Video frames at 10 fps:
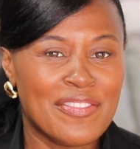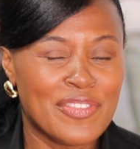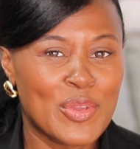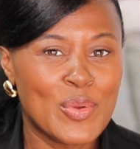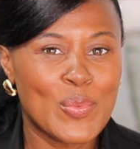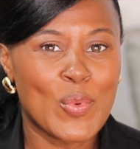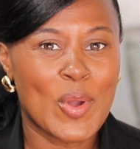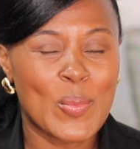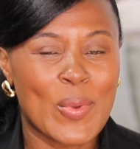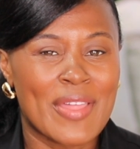few
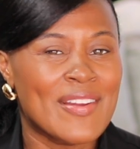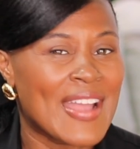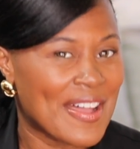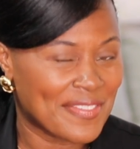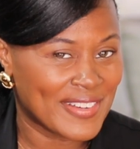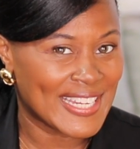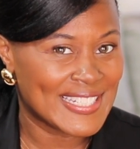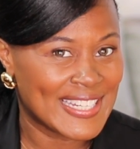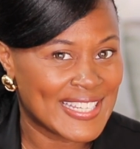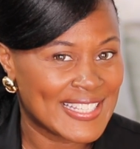warm weather outfit
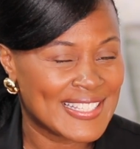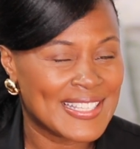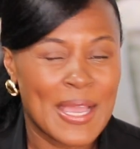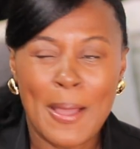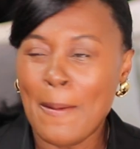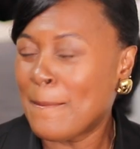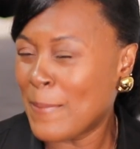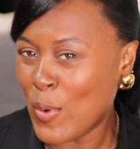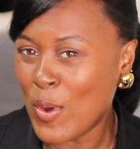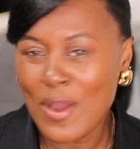ideas,
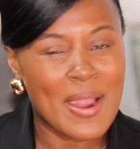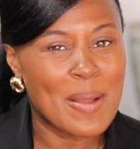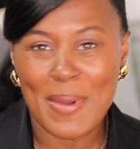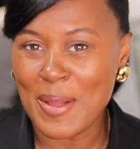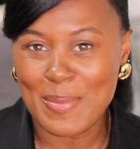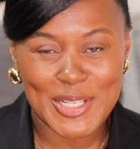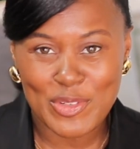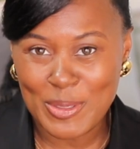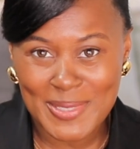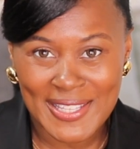more about my
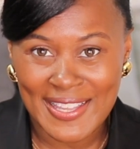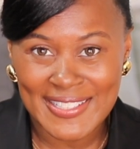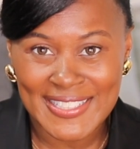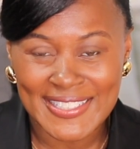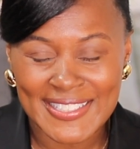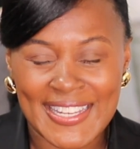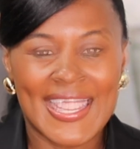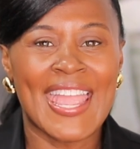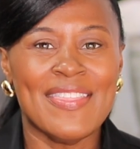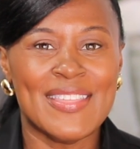trip to London,
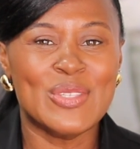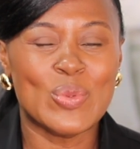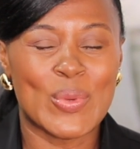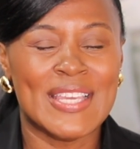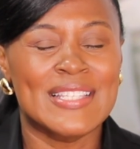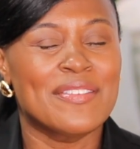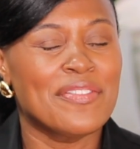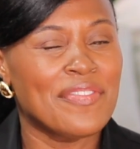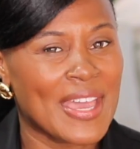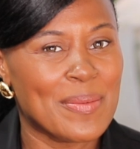and this week's
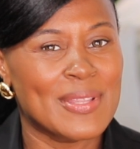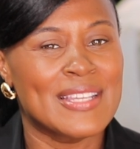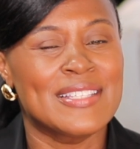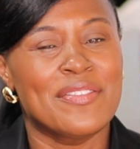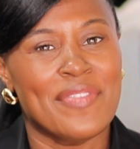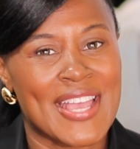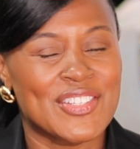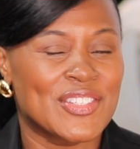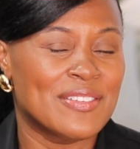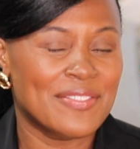fabulous fashion